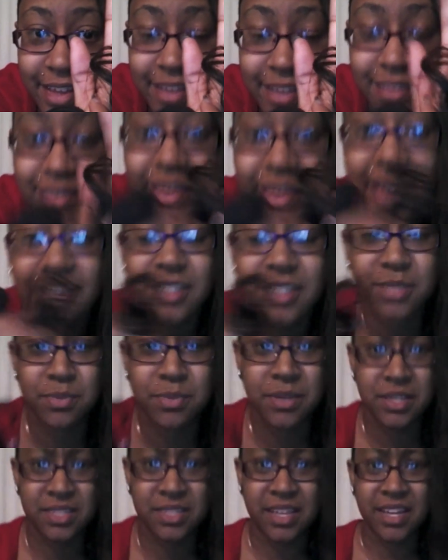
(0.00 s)
lengths
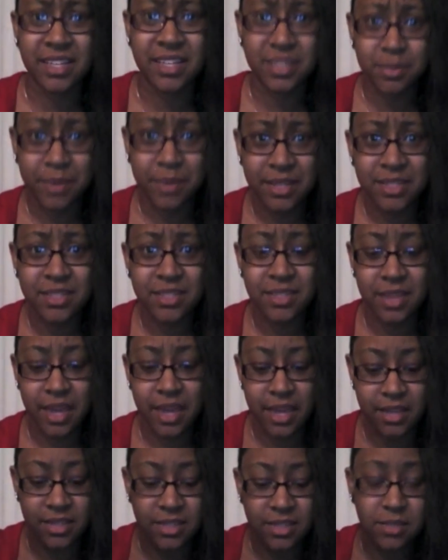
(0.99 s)
because I expected the
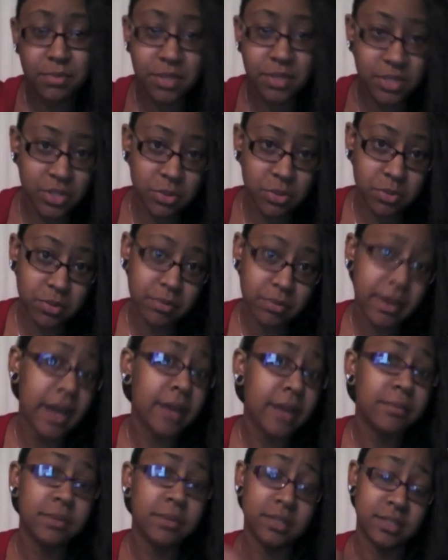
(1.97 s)
ends to be super
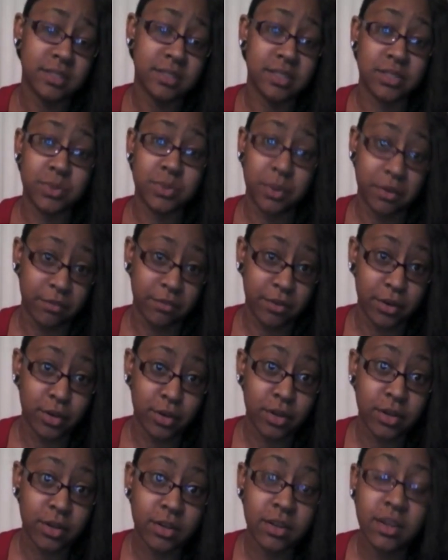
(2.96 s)
bad, because that's what I've
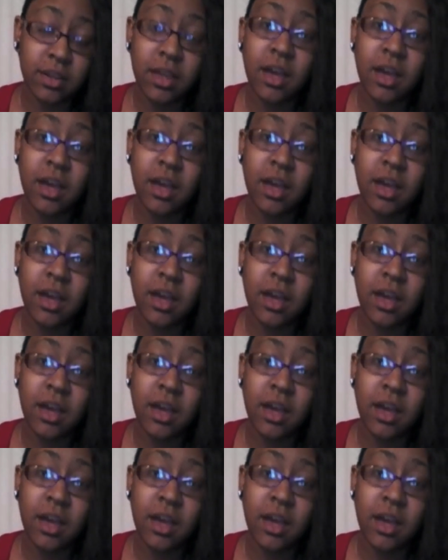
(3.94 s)
heard.